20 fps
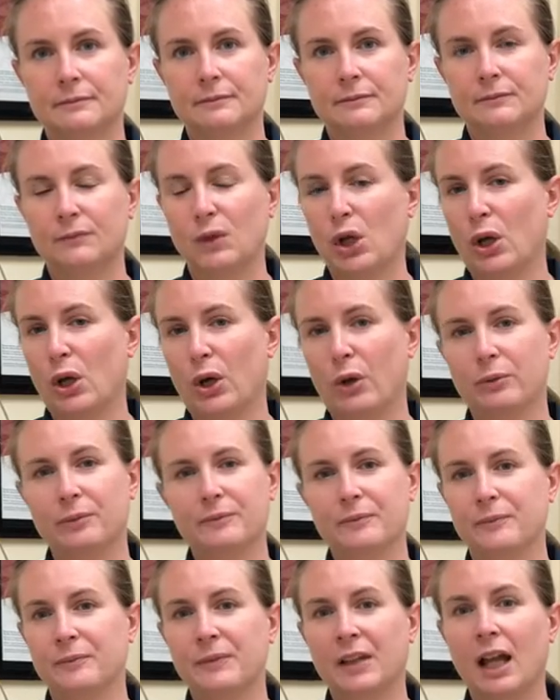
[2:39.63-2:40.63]
No.
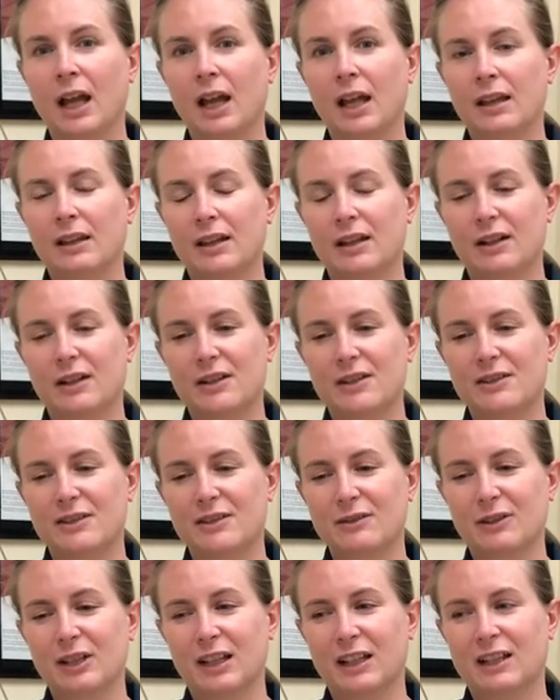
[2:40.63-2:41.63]
There's
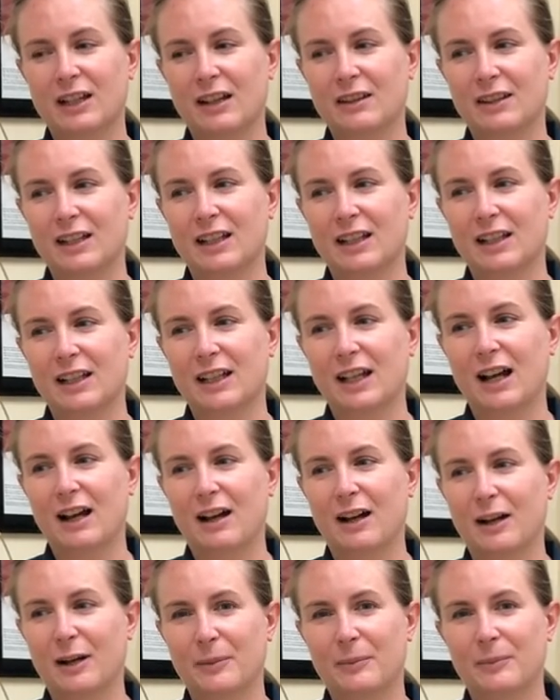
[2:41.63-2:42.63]
really nothing
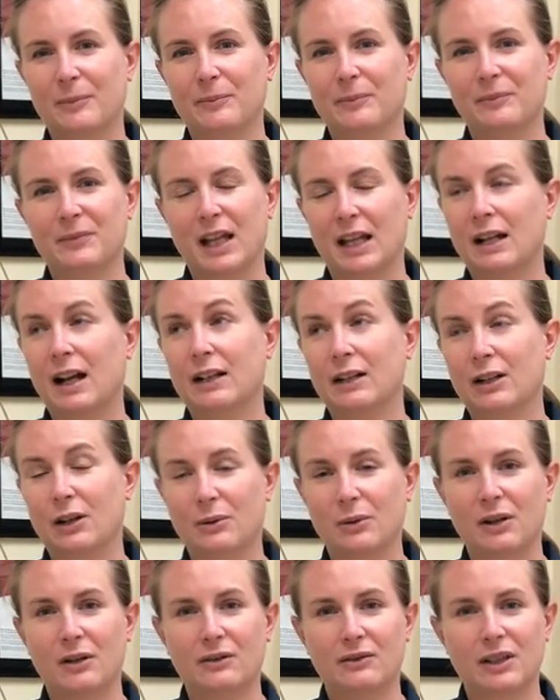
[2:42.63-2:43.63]
that I know
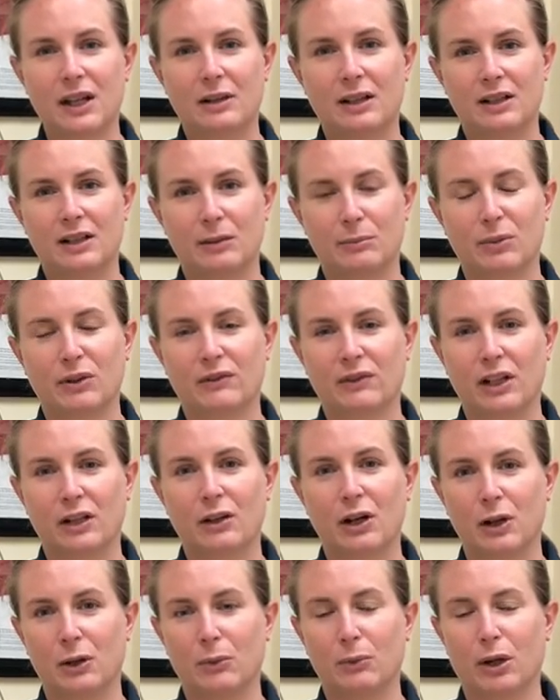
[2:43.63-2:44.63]
of that can prevent
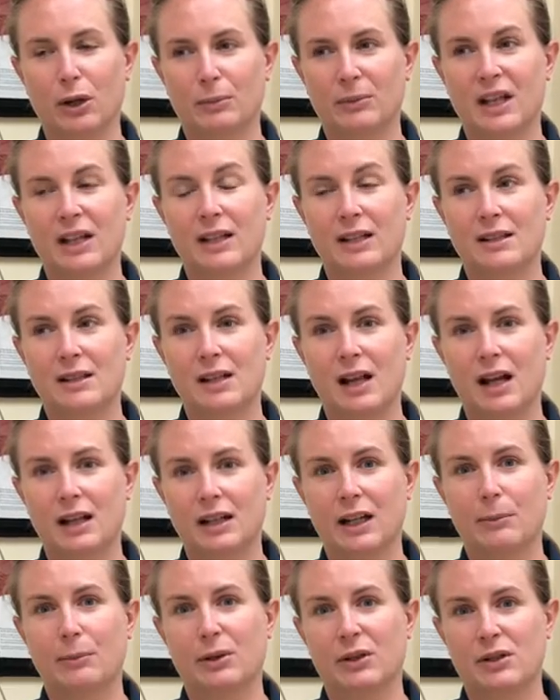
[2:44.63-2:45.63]
heartworm that is not
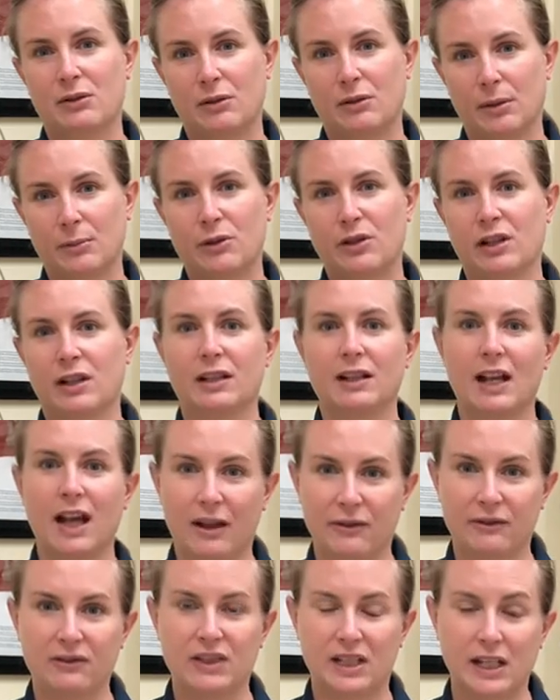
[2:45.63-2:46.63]
a prescription
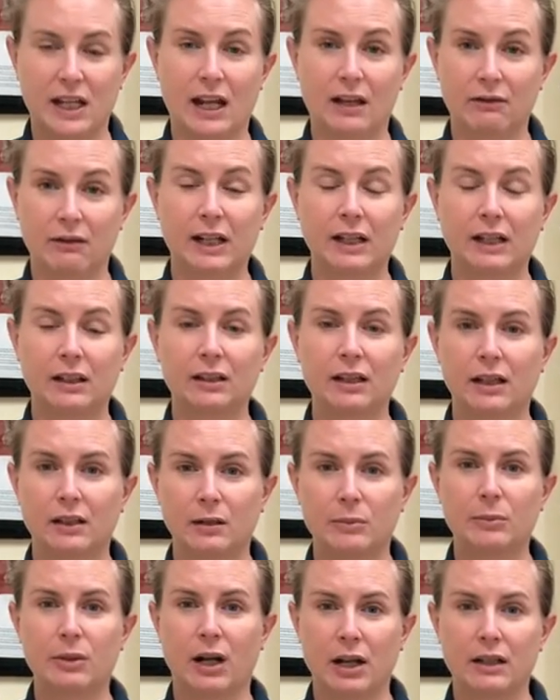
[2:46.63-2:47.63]
FDA
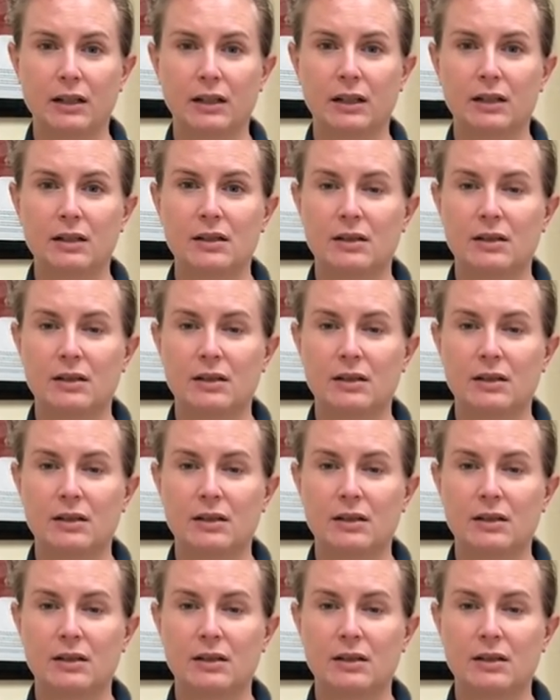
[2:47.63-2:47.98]
regulated product.